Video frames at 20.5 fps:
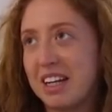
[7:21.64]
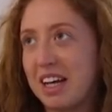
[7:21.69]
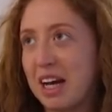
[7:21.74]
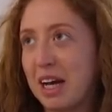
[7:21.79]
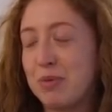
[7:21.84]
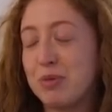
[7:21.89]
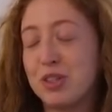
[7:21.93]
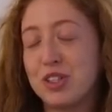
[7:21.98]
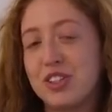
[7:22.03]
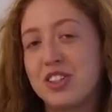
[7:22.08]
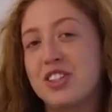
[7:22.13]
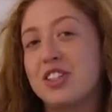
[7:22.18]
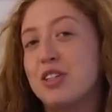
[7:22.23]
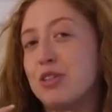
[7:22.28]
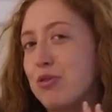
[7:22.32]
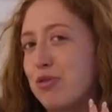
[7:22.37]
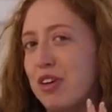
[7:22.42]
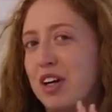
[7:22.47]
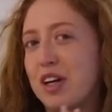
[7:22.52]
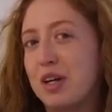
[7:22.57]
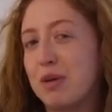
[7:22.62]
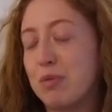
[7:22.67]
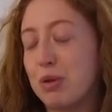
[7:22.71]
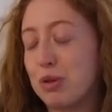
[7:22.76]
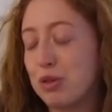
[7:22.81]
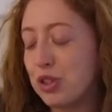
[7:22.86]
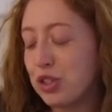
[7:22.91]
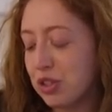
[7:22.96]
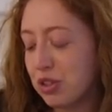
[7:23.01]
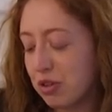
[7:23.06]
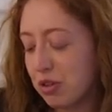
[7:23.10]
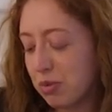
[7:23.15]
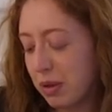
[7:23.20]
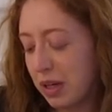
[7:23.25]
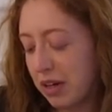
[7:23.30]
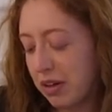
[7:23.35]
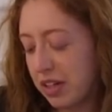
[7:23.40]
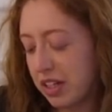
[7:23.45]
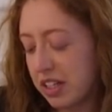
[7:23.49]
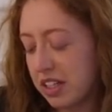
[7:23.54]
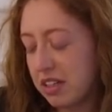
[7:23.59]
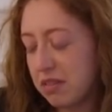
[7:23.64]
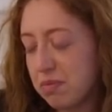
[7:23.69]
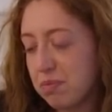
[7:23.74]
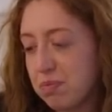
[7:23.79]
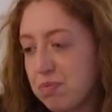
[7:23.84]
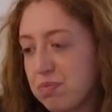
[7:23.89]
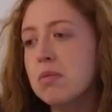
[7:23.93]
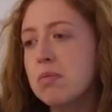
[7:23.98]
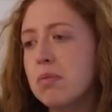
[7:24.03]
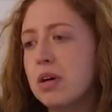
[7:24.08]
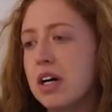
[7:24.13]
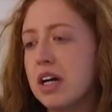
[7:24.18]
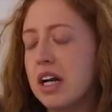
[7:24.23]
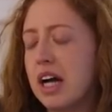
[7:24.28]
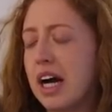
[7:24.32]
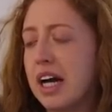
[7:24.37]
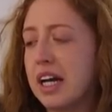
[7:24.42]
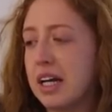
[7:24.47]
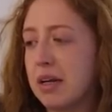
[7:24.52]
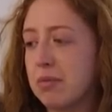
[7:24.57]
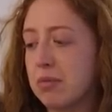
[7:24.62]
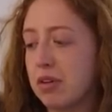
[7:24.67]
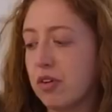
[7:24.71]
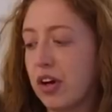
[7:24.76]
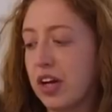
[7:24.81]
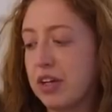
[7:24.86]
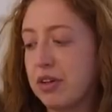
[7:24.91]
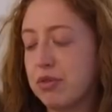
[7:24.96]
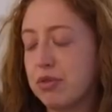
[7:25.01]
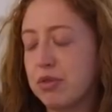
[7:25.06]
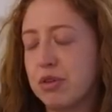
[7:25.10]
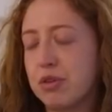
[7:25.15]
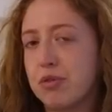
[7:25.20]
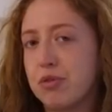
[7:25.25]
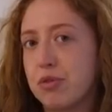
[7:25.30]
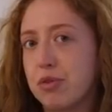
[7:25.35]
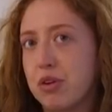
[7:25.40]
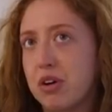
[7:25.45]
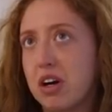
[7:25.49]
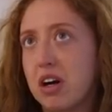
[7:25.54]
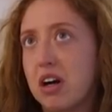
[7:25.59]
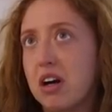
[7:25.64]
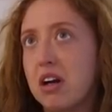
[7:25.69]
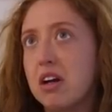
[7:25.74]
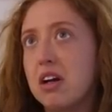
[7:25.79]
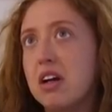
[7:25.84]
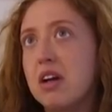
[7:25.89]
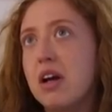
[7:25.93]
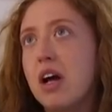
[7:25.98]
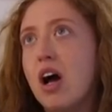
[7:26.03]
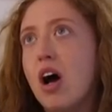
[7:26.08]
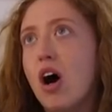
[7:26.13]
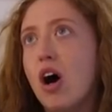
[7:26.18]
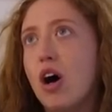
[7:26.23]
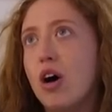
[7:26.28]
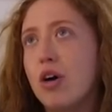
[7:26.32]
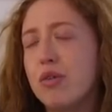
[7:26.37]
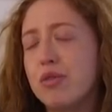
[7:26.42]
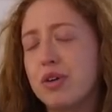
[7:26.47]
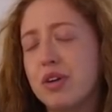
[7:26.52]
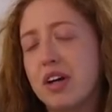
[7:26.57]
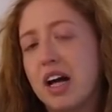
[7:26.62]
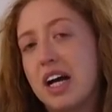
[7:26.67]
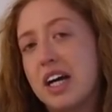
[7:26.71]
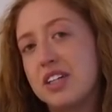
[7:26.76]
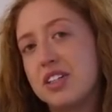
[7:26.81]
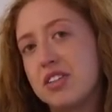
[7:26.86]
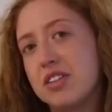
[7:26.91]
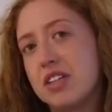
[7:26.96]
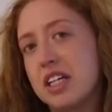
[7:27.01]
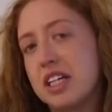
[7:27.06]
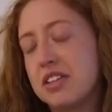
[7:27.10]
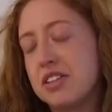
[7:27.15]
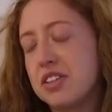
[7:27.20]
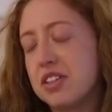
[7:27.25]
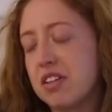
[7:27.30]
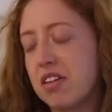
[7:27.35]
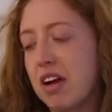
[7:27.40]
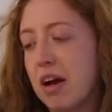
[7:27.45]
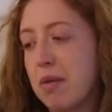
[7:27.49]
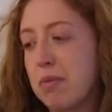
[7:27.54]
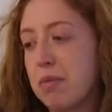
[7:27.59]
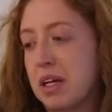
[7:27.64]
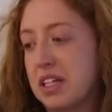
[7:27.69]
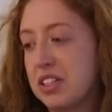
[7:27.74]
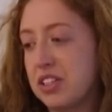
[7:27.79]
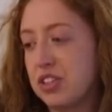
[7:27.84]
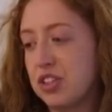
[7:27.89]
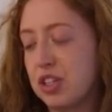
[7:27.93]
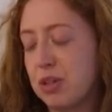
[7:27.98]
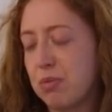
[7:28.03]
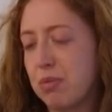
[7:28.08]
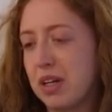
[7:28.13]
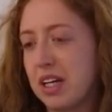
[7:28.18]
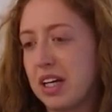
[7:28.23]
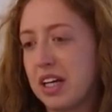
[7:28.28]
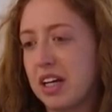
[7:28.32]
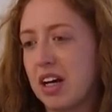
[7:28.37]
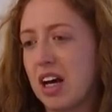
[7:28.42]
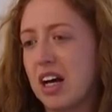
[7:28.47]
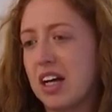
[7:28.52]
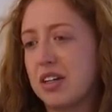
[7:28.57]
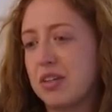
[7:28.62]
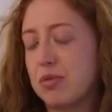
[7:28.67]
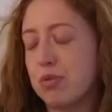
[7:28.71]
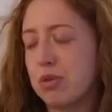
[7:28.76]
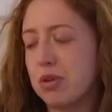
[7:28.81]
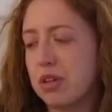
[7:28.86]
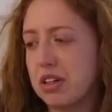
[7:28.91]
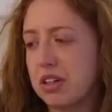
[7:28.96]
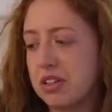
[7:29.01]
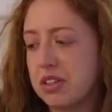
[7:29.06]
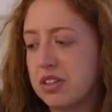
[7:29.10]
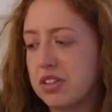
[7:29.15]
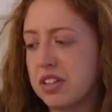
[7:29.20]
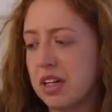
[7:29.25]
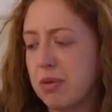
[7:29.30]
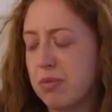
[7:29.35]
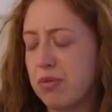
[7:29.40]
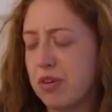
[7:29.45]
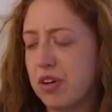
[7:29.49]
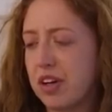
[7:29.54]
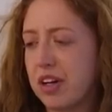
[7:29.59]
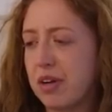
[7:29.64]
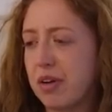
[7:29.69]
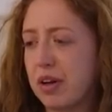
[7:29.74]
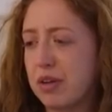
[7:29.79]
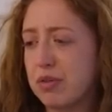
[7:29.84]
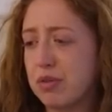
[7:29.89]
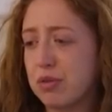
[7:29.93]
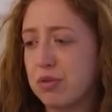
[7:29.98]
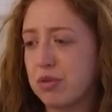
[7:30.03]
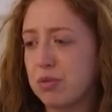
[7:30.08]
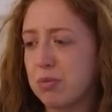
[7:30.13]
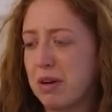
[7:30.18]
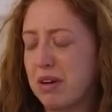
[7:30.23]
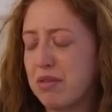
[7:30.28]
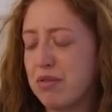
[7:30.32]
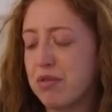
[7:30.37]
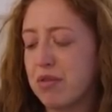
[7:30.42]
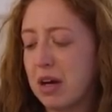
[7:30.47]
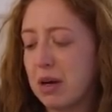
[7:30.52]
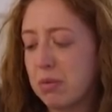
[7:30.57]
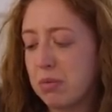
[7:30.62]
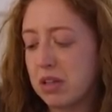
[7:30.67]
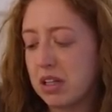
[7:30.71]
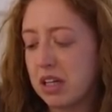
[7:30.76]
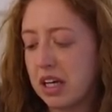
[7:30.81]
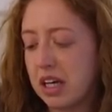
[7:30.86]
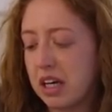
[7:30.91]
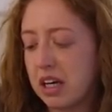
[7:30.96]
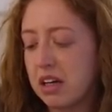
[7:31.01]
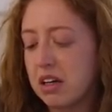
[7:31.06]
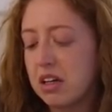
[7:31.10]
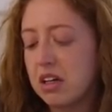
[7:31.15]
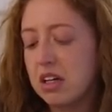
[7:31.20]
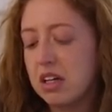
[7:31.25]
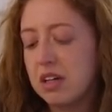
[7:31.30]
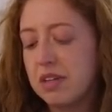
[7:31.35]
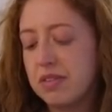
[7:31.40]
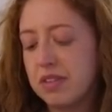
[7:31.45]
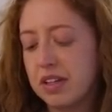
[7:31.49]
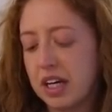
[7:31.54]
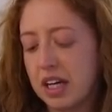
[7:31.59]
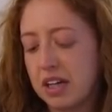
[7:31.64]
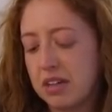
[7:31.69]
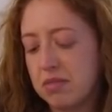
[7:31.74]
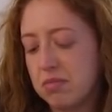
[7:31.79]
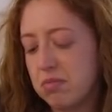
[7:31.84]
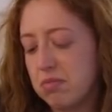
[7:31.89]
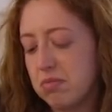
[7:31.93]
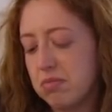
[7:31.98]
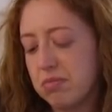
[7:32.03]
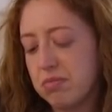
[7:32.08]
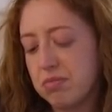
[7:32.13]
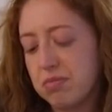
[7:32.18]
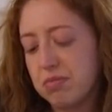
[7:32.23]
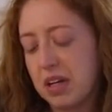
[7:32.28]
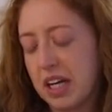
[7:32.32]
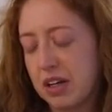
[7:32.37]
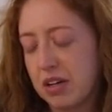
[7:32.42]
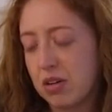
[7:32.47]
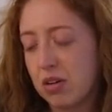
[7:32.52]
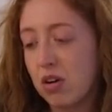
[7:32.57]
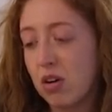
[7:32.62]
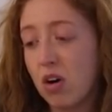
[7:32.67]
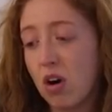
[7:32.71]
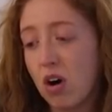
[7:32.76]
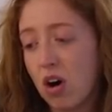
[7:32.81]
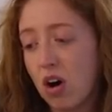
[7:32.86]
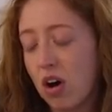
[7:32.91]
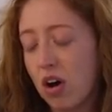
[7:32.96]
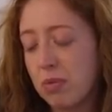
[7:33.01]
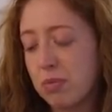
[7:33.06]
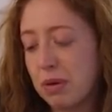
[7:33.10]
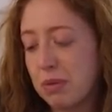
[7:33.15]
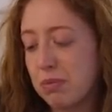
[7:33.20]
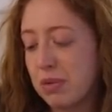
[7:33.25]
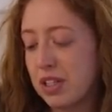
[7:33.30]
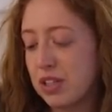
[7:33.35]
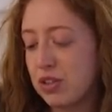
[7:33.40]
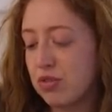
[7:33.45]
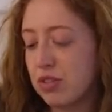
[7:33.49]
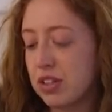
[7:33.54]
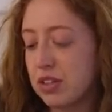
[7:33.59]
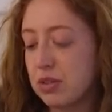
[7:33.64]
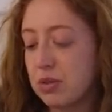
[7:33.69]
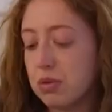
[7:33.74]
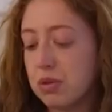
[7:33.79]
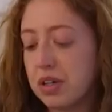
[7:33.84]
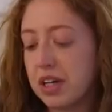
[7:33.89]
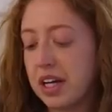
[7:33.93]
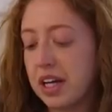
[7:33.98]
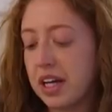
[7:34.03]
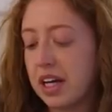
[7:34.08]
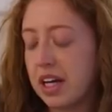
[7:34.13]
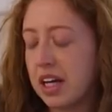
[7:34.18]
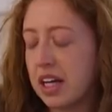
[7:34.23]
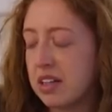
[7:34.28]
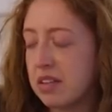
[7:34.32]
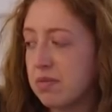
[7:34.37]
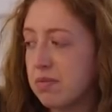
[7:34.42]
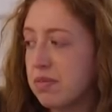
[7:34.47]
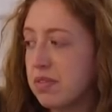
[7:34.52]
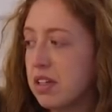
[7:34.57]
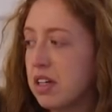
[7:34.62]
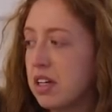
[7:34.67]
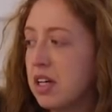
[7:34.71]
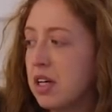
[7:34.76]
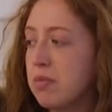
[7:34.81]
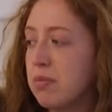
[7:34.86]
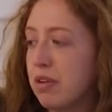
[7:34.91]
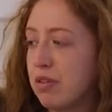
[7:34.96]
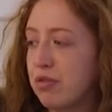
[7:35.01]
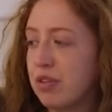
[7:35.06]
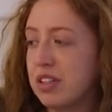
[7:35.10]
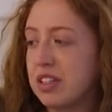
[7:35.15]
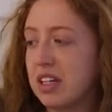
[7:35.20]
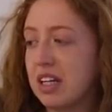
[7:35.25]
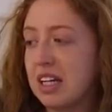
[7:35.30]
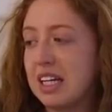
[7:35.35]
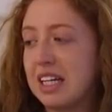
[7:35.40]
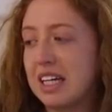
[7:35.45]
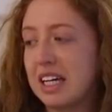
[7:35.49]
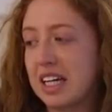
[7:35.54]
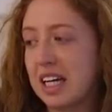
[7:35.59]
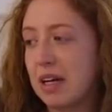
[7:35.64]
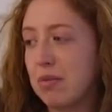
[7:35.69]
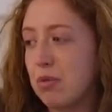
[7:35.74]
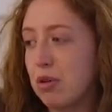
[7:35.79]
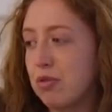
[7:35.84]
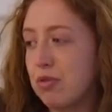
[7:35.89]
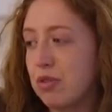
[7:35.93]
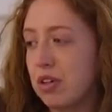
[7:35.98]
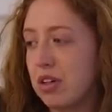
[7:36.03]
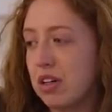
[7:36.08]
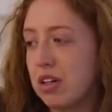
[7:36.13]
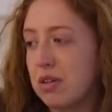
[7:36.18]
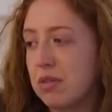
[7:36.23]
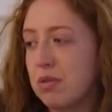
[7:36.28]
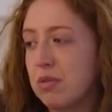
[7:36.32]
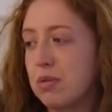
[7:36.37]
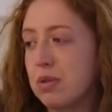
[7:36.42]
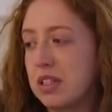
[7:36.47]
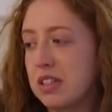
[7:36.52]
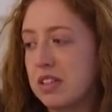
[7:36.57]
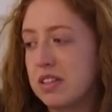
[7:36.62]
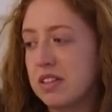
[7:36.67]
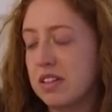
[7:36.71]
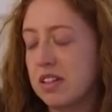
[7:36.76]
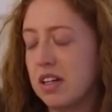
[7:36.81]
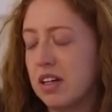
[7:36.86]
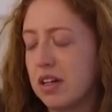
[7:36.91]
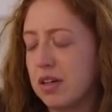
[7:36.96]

I'm just still very emotional about it. But I am grateful for all of you guys on Instagram messaging me kind words. I'm very grateful for my family that I could call, my best friend Oki, and my friend Alina came over with